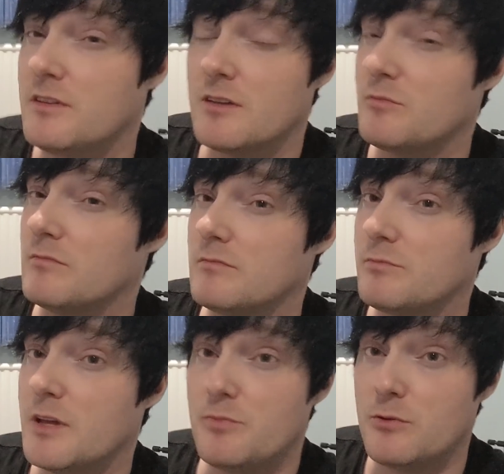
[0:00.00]
you think
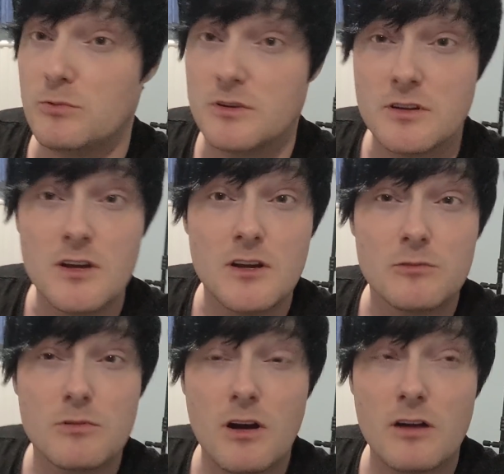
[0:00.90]
people would
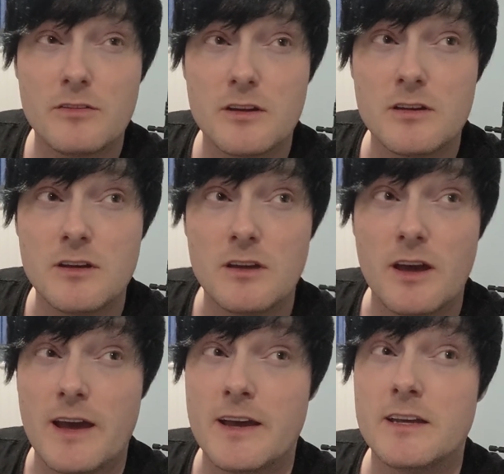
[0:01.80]
rather
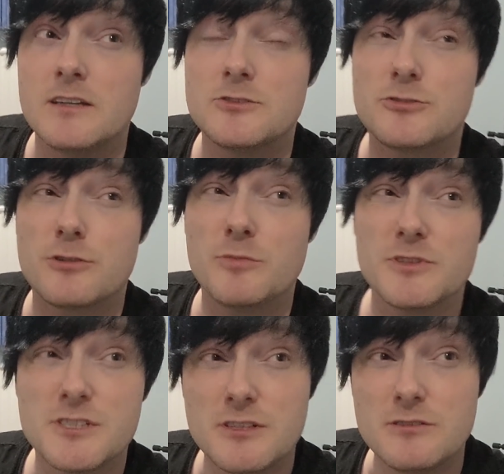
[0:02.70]
a
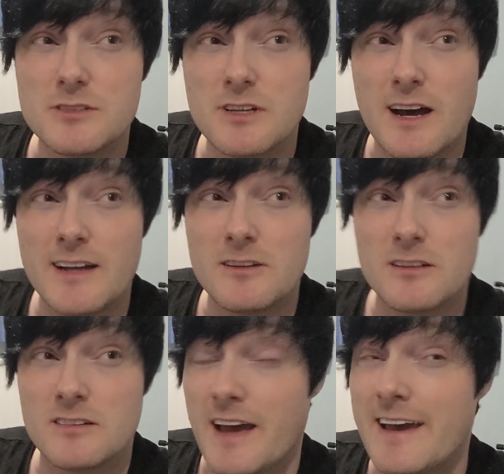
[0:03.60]
troubleshoot guide on
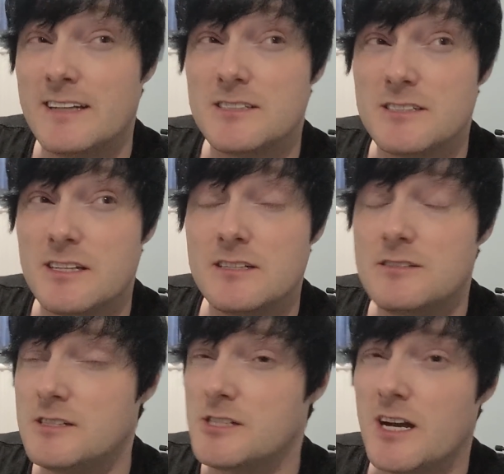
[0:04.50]
an HD
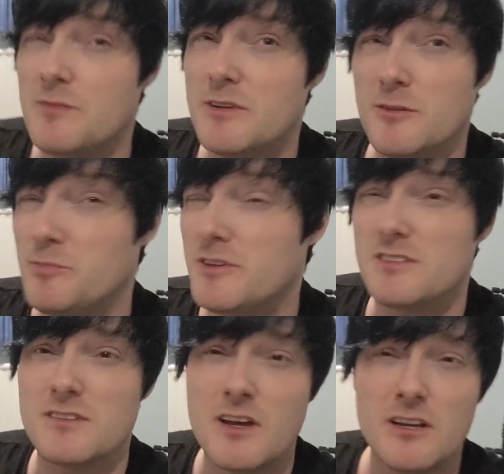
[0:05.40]
DJI build. But
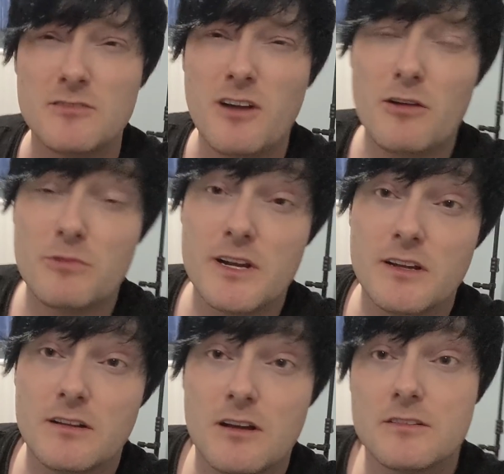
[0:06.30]
there's not
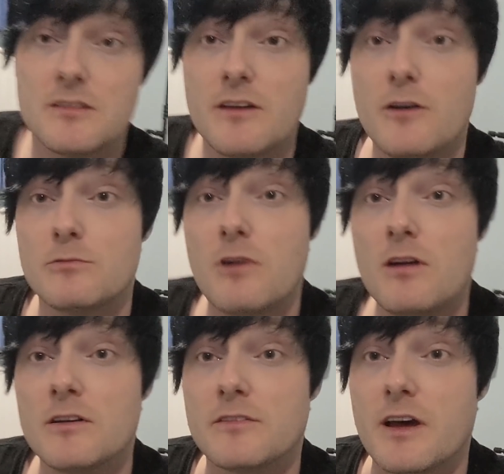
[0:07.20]
really a lot to go
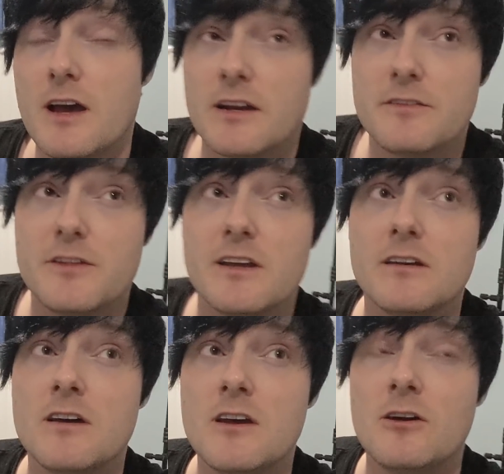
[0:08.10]
wrong there, and I
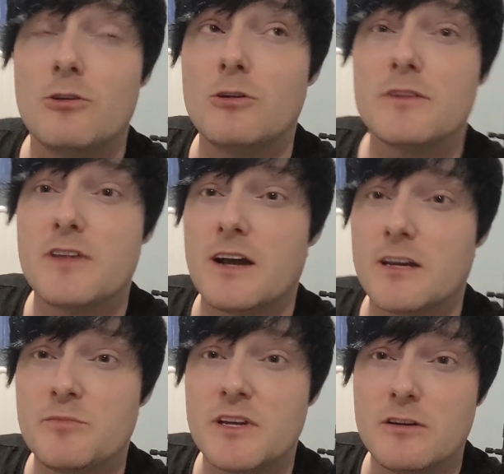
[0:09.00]
think all of that
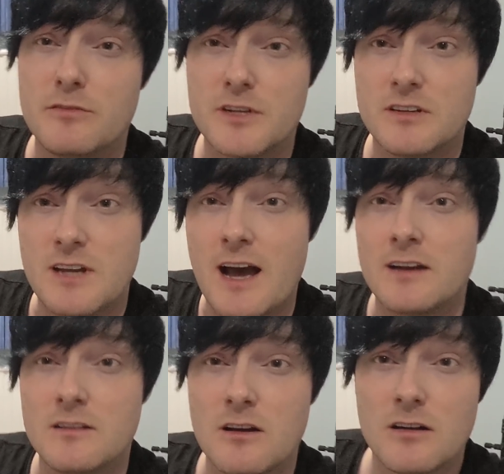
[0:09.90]
can be covered in an
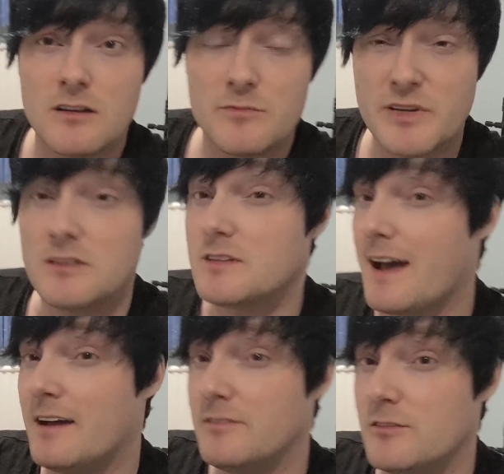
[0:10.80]
analog build
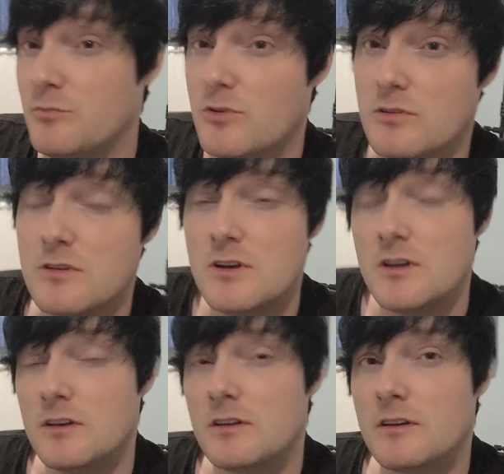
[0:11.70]
and more
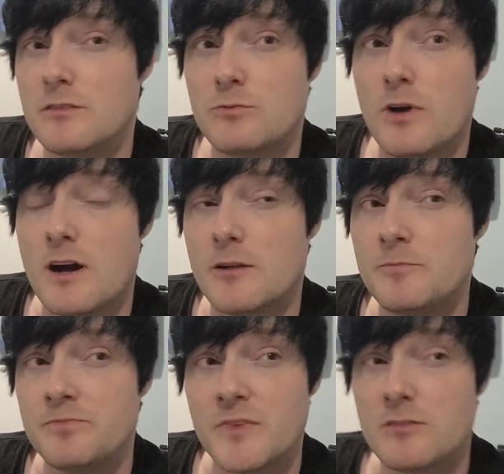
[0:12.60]
as well.
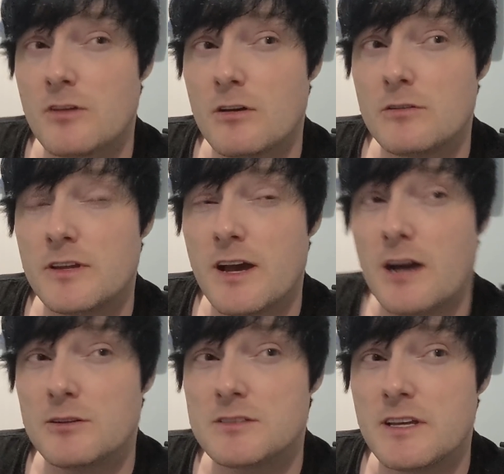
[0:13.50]
So yeah,
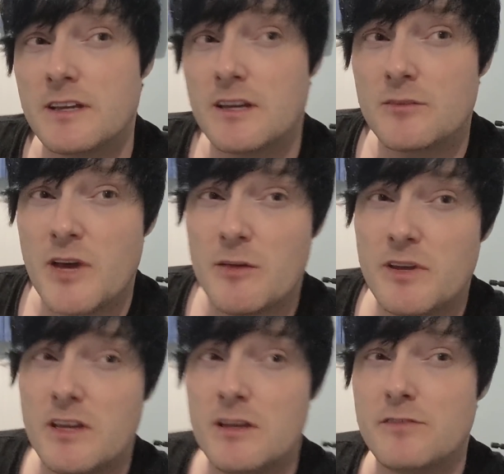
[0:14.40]
I was thinking maybe
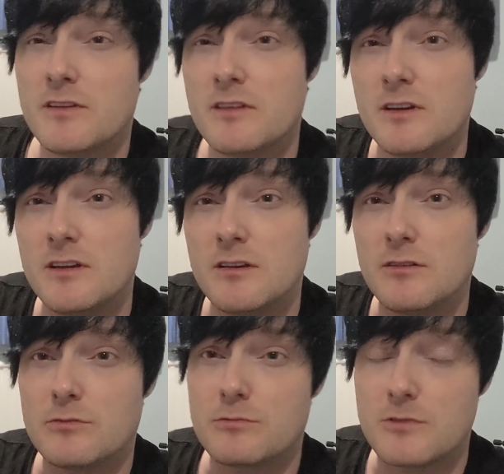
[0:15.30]
either the
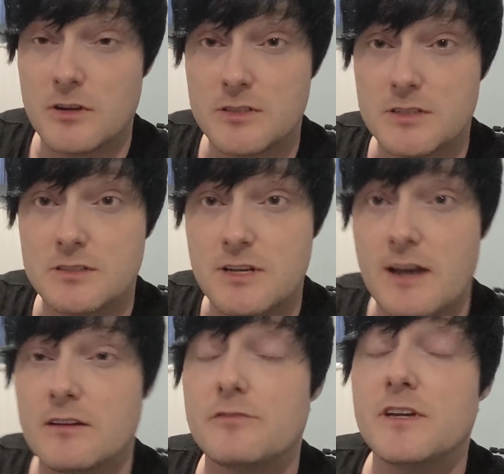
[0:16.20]
Rush
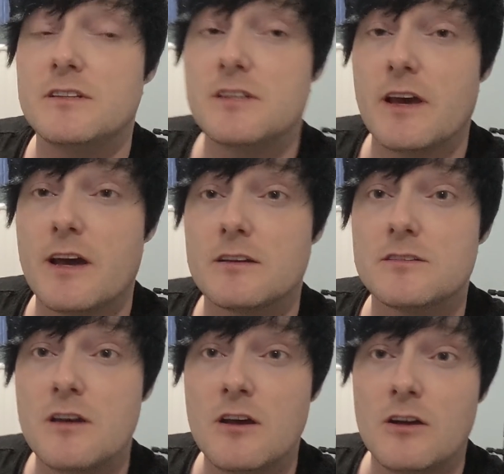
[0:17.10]
Tank VTX
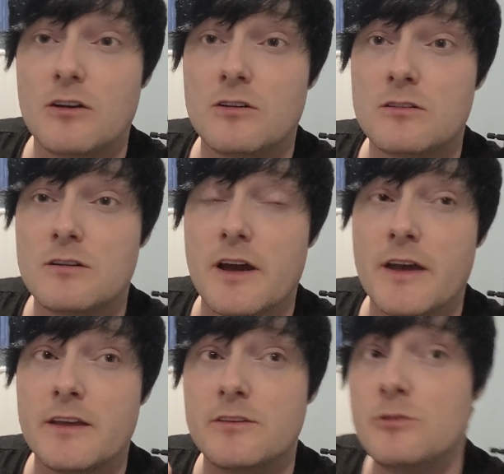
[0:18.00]
or a
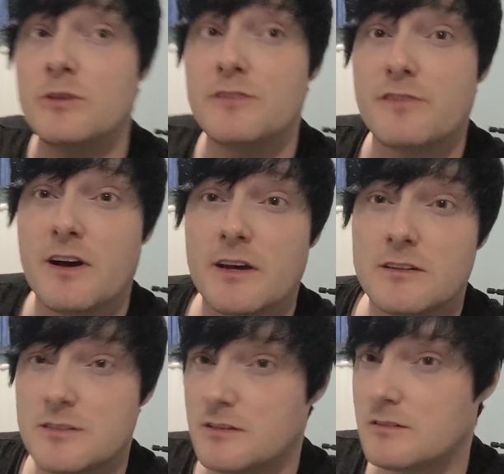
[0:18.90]
Unify
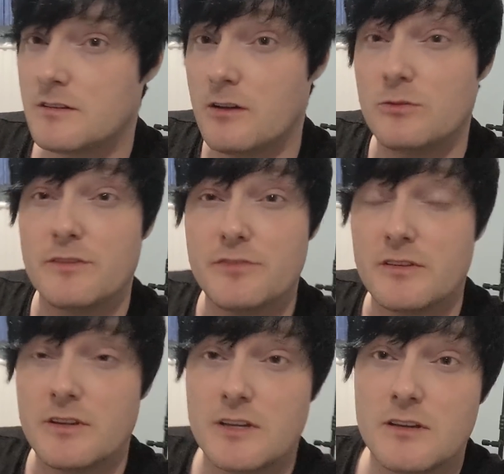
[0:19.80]
to go with
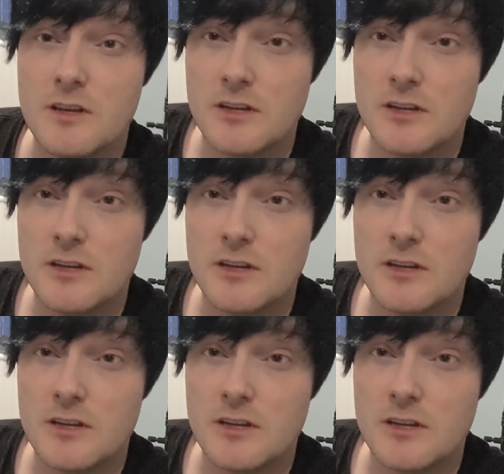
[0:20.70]
the